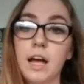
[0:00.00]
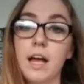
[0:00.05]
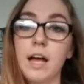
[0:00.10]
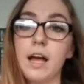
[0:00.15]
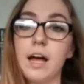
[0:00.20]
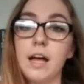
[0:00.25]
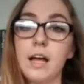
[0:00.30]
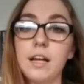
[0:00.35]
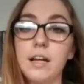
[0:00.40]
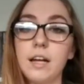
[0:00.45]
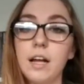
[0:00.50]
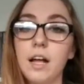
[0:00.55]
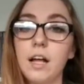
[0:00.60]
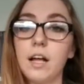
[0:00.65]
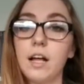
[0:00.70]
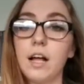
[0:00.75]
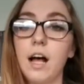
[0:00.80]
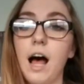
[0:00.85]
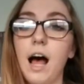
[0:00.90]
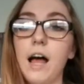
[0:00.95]
And
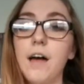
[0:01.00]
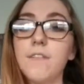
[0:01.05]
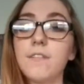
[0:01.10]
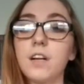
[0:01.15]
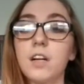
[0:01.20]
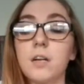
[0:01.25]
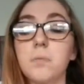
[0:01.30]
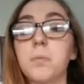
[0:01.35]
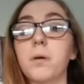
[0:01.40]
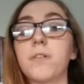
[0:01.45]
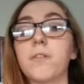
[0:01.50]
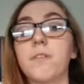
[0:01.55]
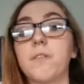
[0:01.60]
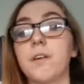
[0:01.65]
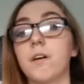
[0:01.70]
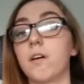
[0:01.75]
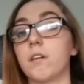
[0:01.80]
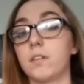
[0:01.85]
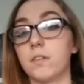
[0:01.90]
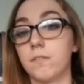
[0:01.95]
I've done a book
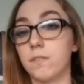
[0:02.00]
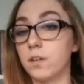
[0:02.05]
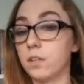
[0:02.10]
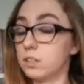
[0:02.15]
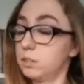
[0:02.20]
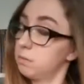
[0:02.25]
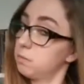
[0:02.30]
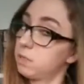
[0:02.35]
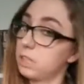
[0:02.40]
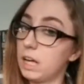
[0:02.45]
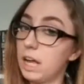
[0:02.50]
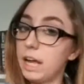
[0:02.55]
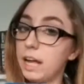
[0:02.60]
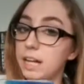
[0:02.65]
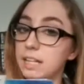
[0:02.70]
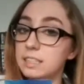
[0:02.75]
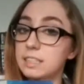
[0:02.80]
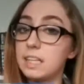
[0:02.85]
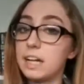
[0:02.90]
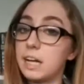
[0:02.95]
review on the first
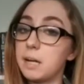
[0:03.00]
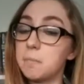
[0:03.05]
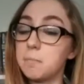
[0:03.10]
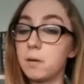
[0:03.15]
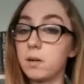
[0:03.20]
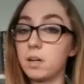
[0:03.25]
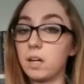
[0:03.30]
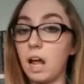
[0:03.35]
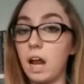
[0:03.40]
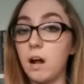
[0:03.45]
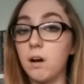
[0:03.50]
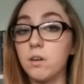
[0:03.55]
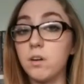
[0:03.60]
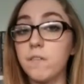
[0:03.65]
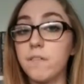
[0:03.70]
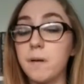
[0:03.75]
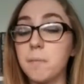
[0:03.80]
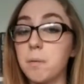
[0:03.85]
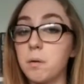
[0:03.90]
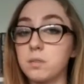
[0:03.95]
and second book. I don't
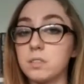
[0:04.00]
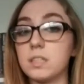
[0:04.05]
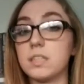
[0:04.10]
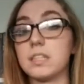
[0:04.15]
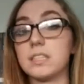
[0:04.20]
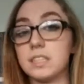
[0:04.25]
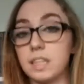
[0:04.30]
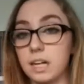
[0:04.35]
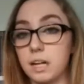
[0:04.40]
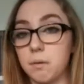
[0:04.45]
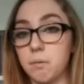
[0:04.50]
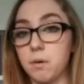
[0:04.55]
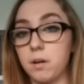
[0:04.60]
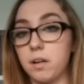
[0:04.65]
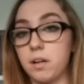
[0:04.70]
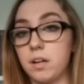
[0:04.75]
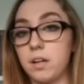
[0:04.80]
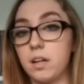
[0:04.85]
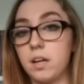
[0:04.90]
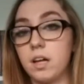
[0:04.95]
know if I posted the second
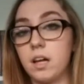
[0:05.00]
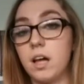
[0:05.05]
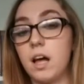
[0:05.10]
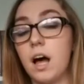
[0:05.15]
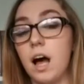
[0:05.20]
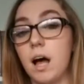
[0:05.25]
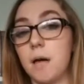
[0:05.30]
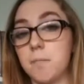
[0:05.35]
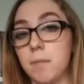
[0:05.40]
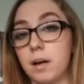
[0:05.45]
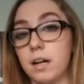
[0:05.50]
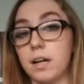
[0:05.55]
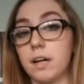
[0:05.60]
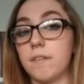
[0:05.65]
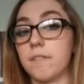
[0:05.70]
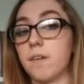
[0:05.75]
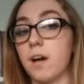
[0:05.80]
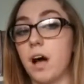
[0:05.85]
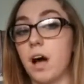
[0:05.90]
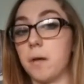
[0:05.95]
one. I might
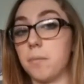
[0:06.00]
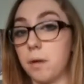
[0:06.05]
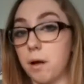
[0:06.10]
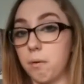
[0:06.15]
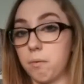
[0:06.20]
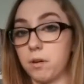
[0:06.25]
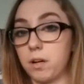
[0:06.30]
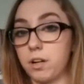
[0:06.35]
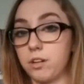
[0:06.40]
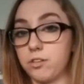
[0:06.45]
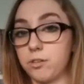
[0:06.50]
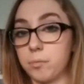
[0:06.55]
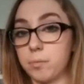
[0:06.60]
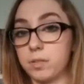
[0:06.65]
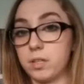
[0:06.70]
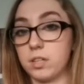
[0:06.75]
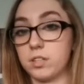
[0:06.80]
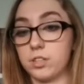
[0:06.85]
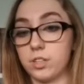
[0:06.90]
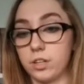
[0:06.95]
have. I'm not
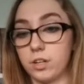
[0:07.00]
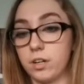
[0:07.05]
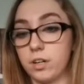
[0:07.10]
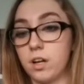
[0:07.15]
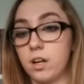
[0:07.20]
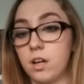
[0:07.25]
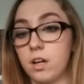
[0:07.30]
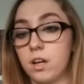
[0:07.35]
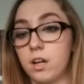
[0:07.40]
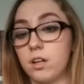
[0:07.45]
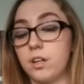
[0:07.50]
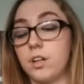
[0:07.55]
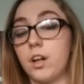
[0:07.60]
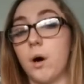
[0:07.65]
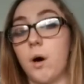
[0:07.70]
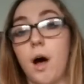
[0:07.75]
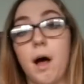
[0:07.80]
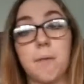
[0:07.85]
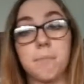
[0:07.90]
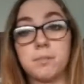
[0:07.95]
100% sure.
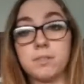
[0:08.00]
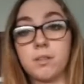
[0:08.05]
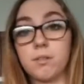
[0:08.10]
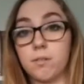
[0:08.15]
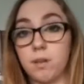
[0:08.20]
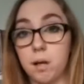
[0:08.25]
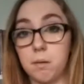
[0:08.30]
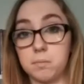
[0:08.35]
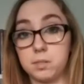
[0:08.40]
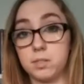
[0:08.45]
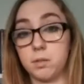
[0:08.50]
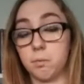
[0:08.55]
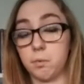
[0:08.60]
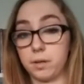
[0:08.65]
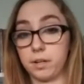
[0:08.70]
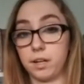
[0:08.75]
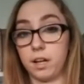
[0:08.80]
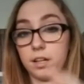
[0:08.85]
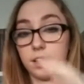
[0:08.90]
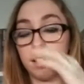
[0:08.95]
No, I'm still
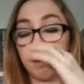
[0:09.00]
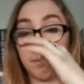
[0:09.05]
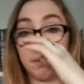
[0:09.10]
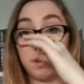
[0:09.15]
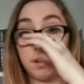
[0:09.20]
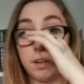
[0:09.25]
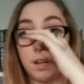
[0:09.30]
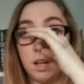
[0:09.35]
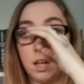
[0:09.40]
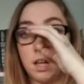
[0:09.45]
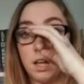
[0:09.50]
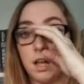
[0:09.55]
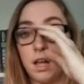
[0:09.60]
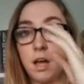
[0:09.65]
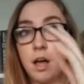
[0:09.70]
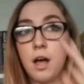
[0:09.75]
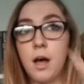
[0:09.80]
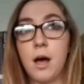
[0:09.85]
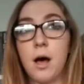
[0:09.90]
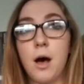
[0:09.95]
working on that one.
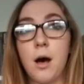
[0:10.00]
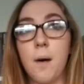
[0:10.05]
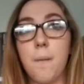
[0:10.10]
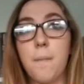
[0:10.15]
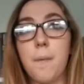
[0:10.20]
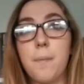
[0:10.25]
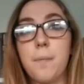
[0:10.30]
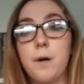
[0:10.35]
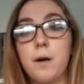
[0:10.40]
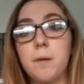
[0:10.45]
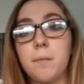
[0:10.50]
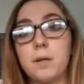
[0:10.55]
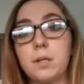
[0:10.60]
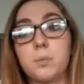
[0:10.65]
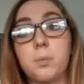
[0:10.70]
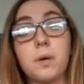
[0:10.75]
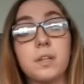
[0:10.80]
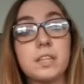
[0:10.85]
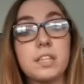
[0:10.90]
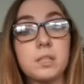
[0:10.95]
But pretty
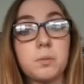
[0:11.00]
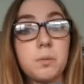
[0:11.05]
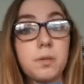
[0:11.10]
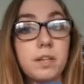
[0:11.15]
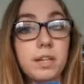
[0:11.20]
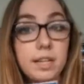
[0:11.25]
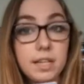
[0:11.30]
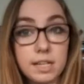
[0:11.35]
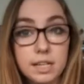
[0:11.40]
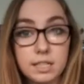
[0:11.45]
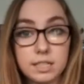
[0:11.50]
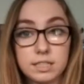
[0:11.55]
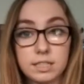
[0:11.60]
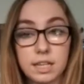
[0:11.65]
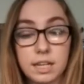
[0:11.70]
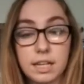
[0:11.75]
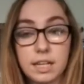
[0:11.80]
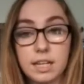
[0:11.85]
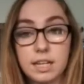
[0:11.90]
much what this one is